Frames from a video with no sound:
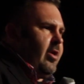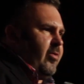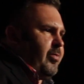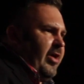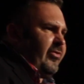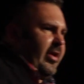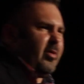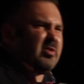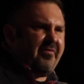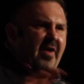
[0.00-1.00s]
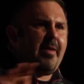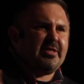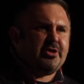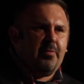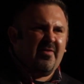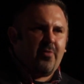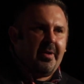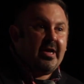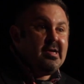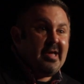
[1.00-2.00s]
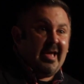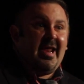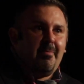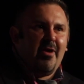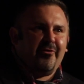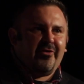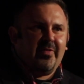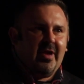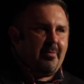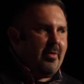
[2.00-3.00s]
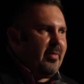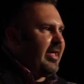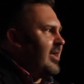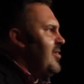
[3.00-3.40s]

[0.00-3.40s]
another place. Like, there was a famous dude performing, and I had a better set than him. And I'm like,